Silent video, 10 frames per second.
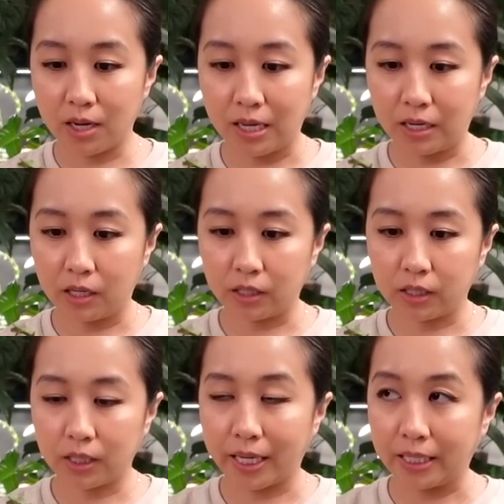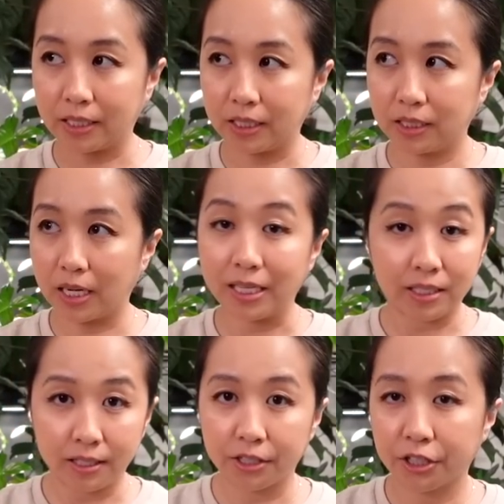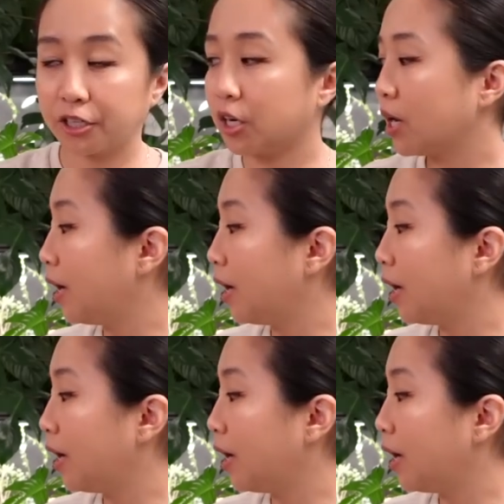in like a year.